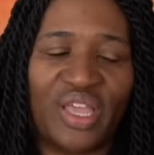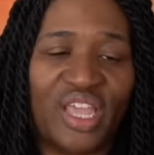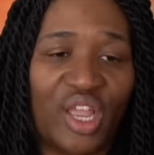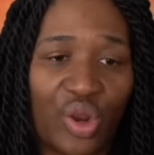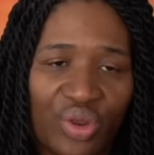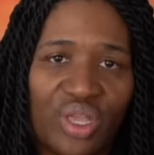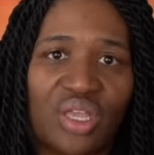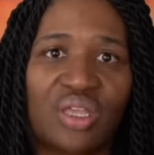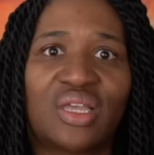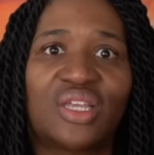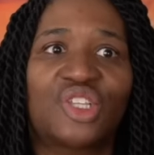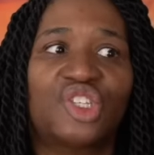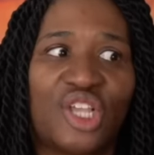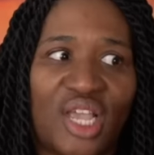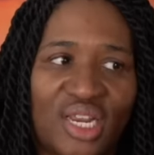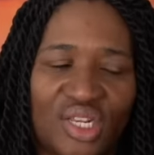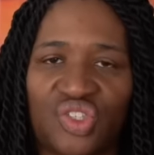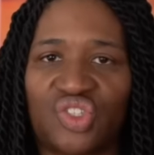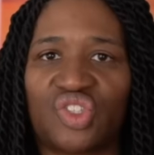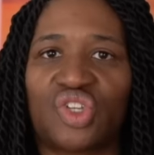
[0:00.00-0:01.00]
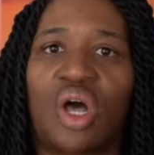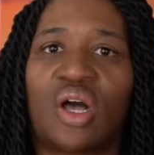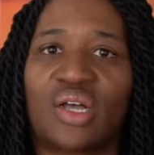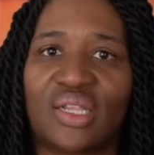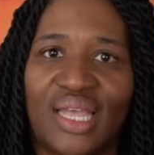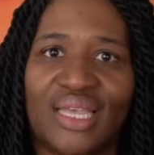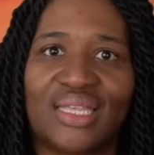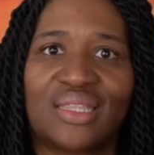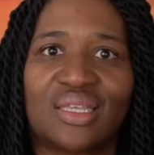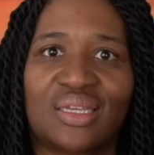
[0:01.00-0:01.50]
Hearing Jadis
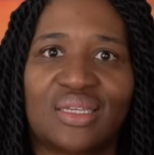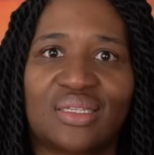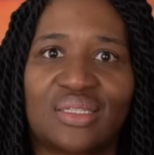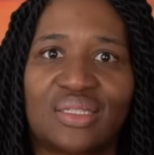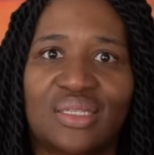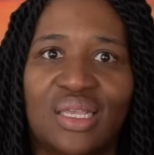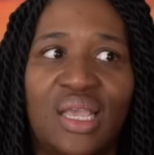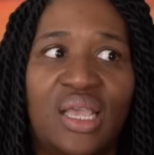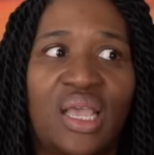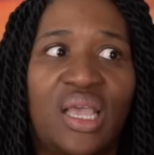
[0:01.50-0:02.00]
talk like this,